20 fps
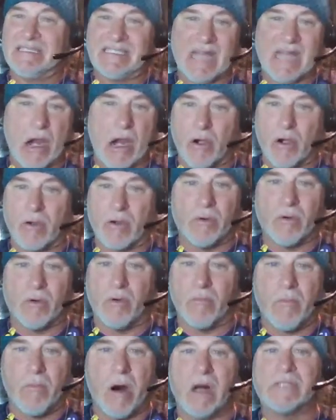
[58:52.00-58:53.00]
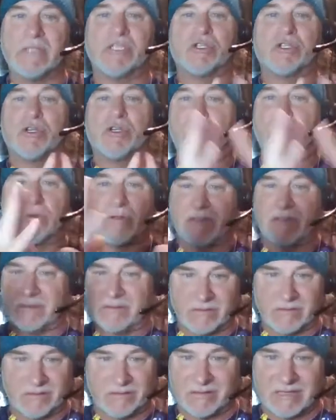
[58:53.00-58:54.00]
terrible monster
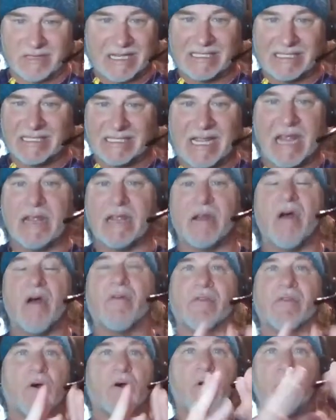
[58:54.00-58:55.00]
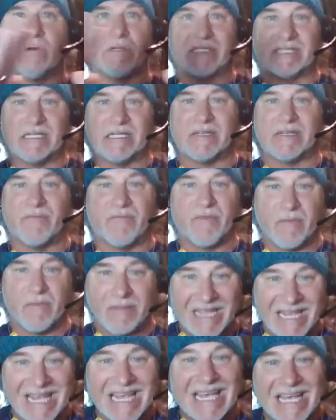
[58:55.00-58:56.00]
that's taken over the whole system from
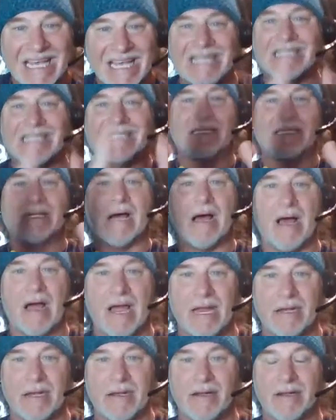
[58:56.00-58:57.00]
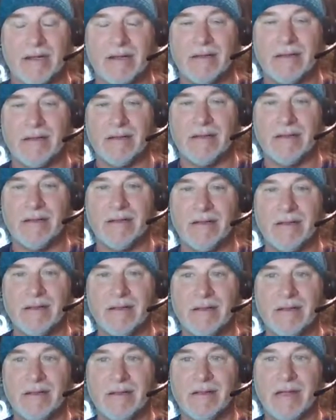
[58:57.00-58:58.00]
the inside.
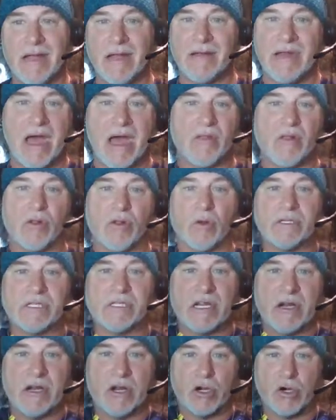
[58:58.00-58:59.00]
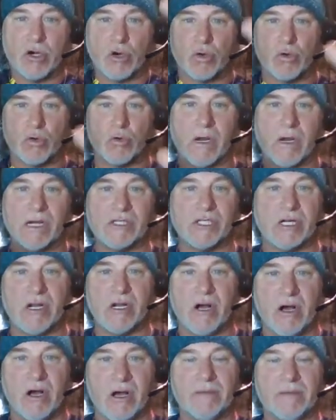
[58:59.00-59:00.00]
And now the Lord's going to crush it
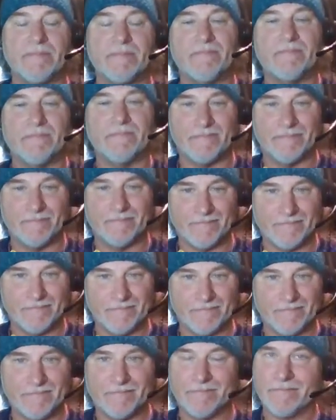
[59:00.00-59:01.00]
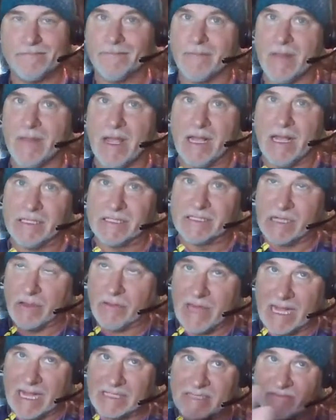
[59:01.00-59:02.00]
all. And so
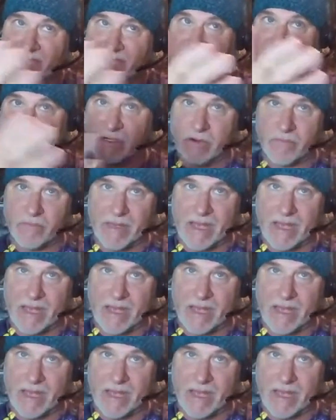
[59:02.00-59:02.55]
that's a physical